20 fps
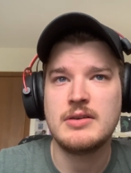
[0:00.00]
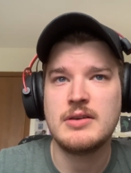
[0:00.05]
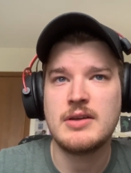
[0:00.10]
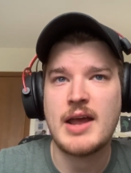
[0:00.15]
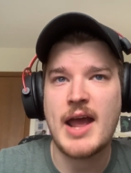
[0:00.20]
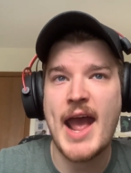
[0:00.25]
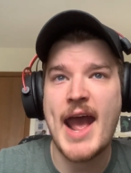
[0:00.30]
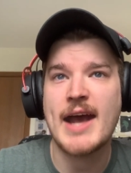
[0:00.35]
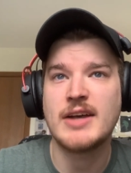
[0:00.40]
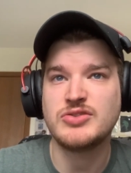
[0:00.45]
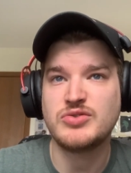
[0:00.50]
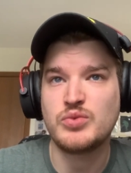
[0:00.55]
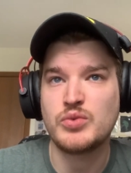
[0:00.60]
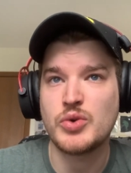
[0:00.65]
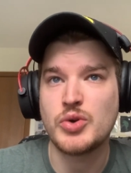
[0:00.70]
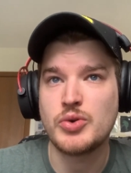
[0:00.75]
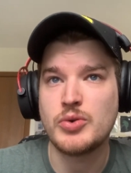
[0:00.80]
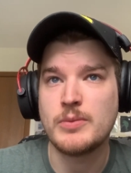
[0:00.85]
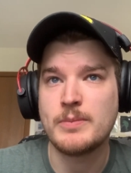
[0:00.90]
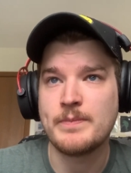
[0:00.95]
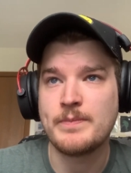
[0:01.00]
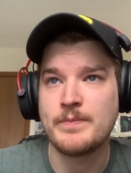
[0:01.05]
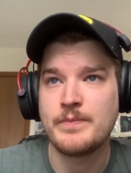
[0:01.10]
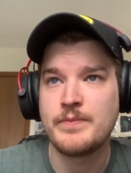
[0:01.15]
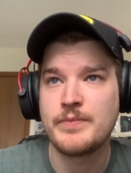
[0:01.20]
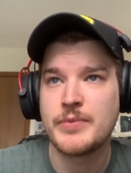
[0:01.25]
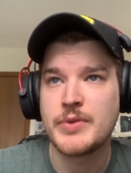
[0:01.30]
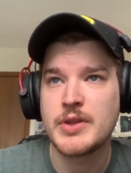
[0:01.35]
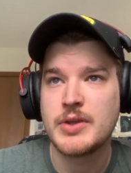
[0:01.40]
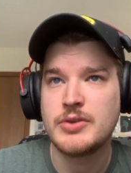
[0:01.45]
has room
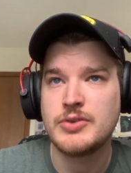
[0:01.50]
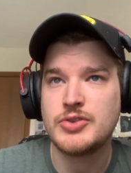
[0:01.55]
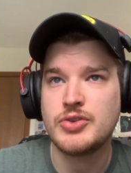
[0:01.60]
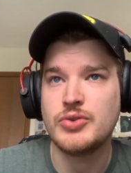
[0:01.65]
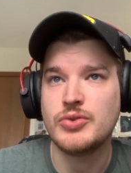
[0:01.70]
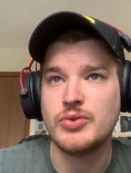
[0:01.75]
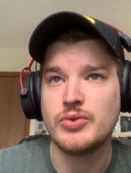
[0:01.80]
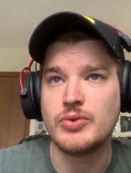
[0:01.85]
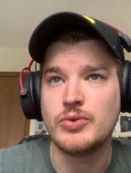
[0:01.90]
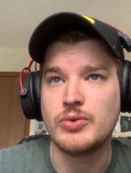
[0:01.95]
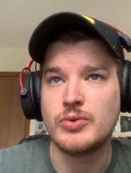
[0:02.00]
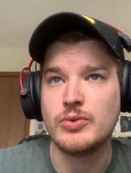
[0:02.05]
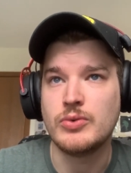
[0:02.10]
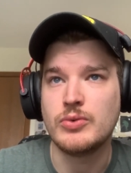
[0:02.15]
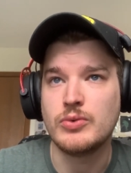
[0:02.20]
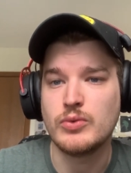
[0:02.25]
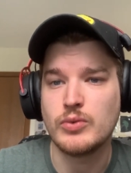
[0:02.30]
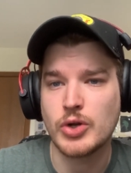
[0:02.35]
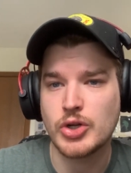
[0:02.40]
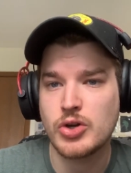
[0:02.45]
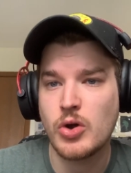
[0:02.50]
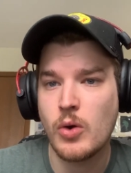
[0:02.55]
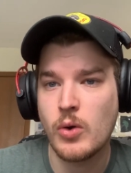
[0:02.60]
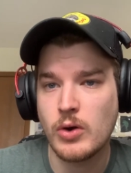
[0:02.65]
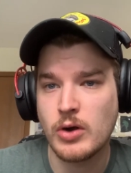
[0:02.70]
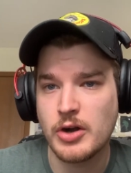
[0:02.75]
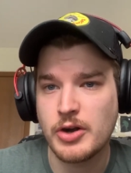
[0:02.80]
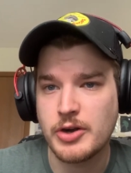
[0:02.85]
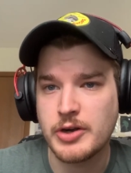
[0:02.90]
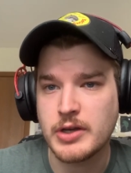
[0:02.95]
to
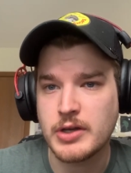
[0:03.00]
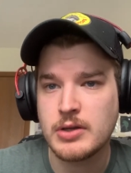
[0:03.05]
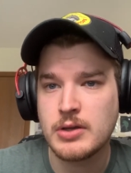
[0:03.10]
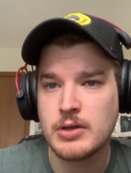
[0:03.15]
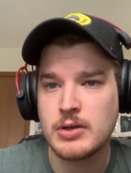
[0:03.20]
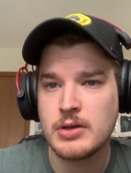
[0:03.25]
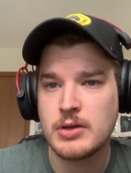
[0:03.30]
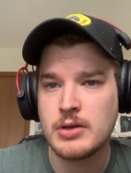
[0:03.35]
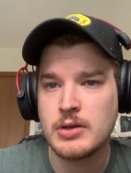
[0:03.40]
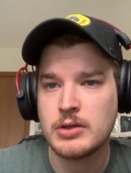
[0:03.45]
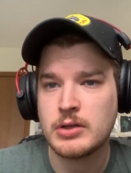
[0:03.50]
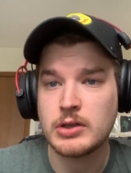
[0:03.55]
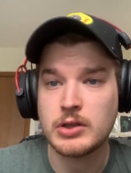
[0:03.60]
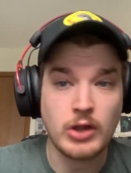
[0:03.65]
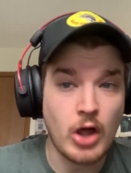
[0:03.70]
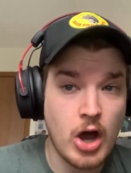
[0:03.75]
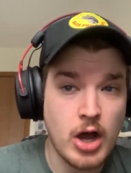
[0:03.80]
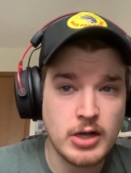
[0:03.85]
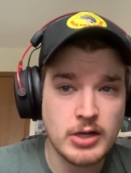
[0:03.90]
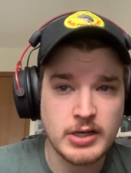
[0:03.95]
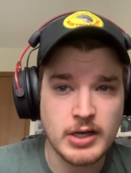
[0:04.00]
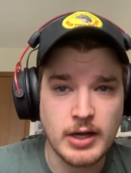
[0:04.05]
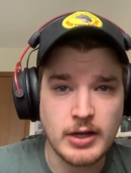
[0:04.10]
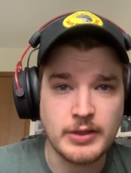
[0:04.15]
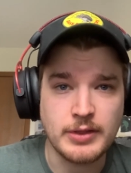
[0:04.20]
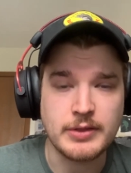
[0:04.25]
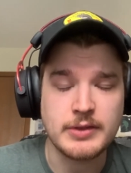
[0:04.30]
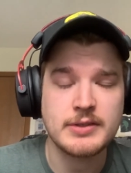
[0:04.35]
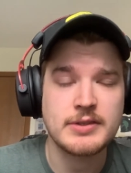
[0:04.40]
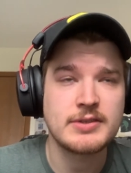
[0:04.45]
record long
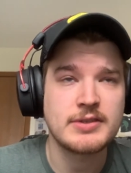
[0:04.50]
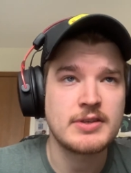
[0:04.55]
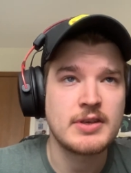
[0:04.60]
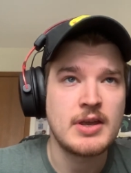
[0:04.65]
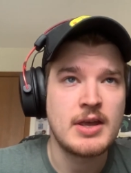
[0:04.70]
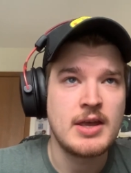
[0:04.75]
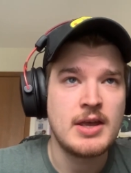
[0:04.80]
guns.